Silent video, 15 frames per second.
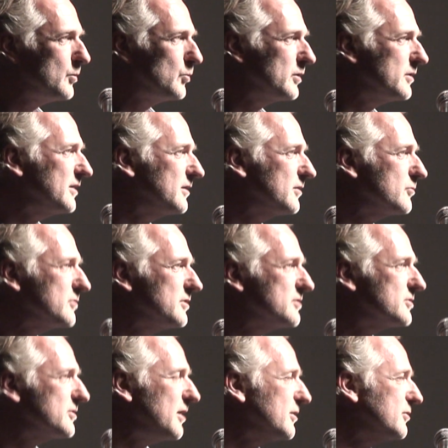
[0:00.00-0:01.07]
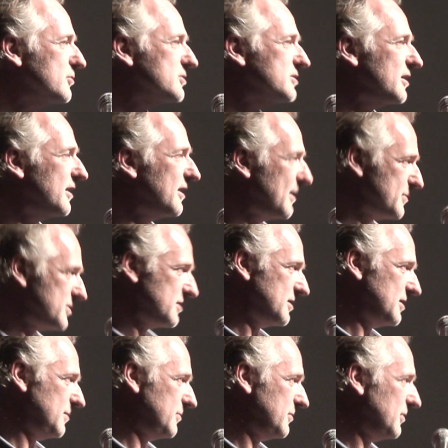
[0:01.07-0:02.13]
What did you decide to stay in
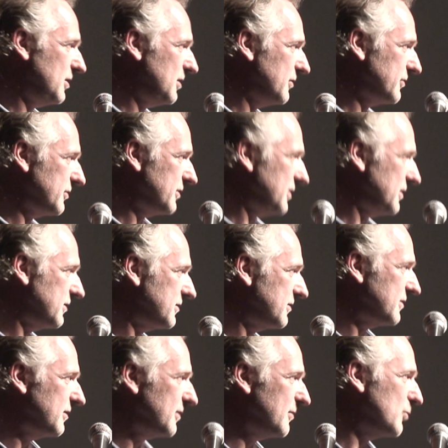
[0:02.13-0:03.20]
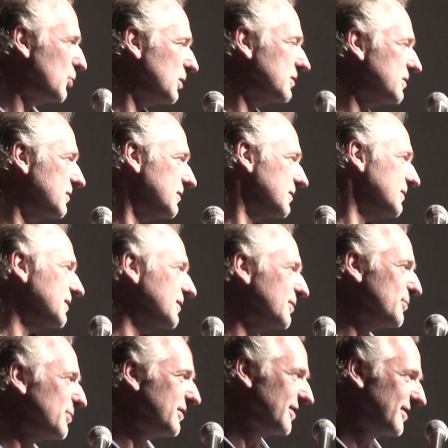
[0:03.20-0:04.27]
Amsterdam after that? And what did
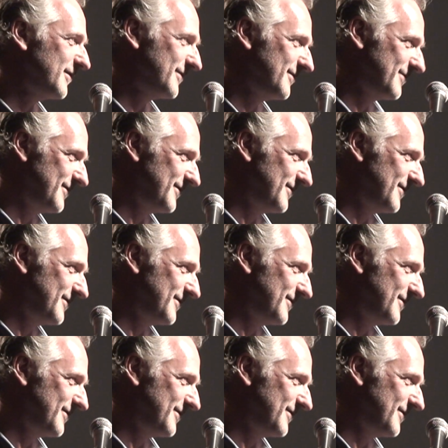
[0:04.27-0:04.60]
it bring?